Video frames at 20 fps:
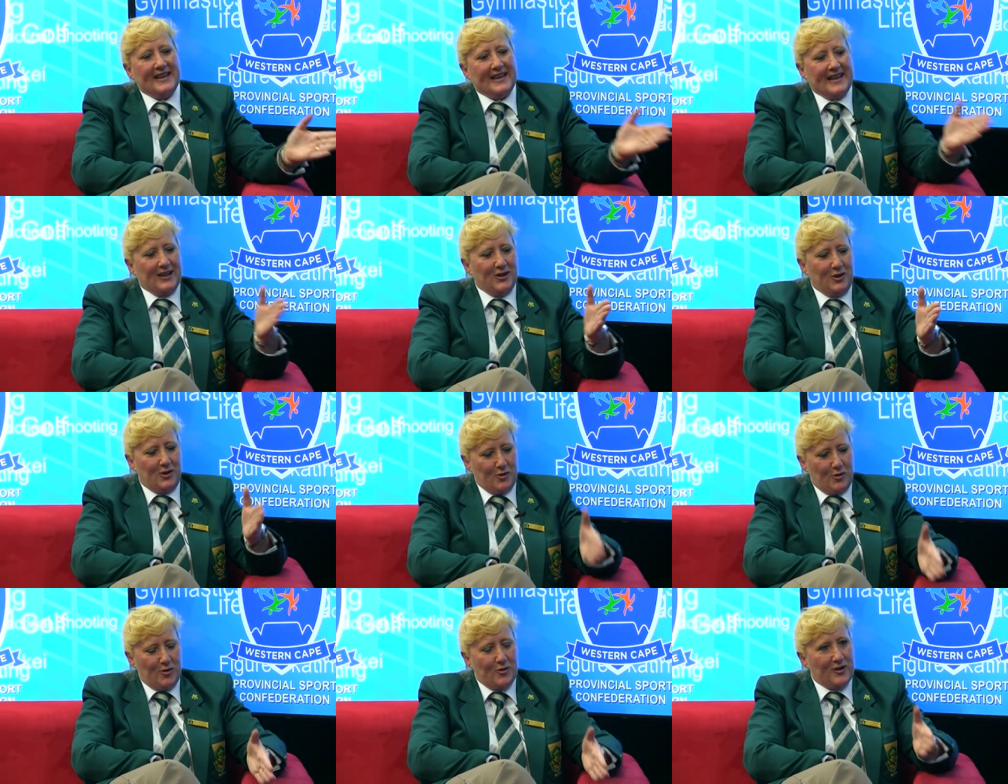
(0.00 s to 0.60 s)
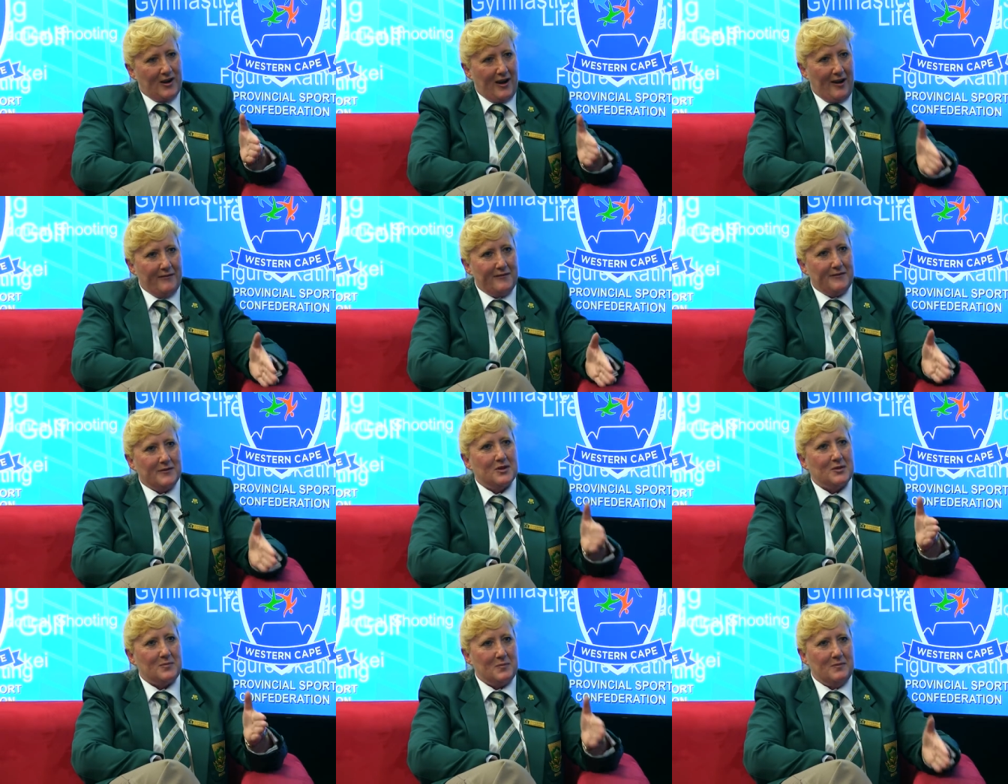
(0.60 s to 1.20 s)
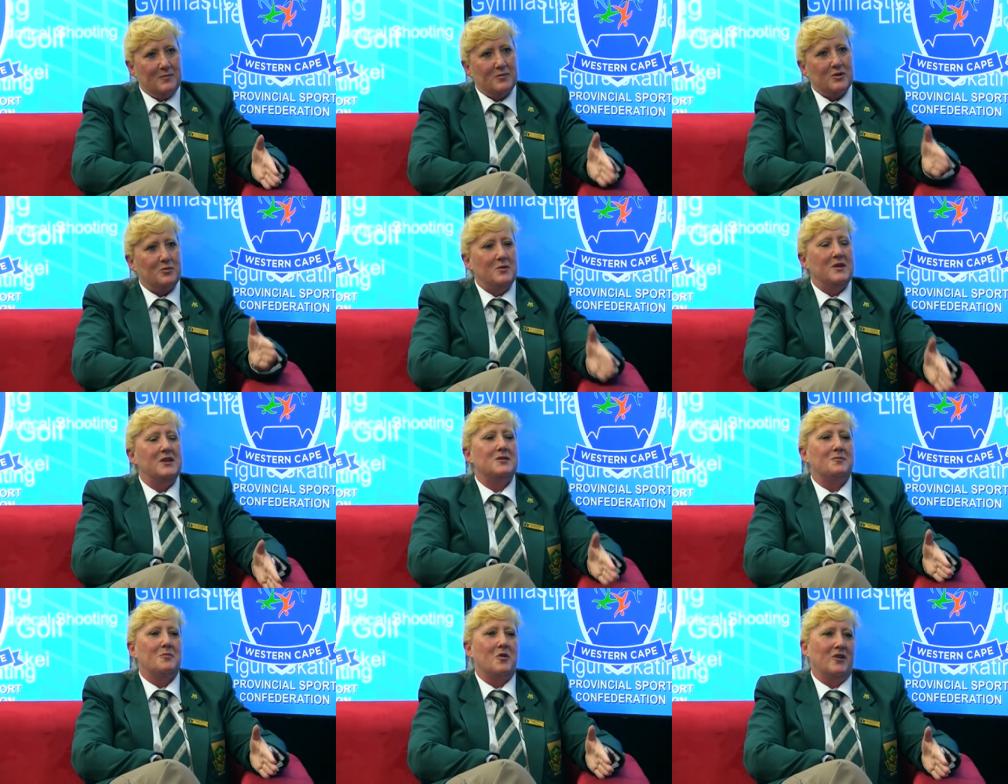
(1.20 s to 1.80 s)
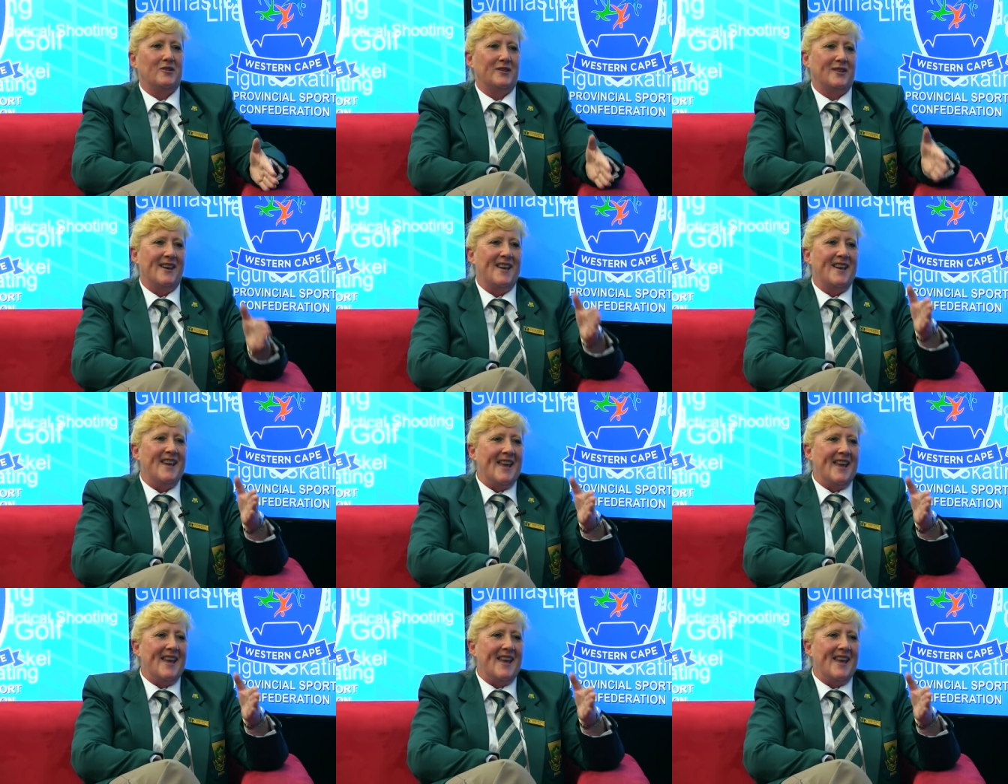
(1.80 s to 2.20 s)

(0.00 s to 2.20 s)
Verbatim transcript: get your rifle's sweet spot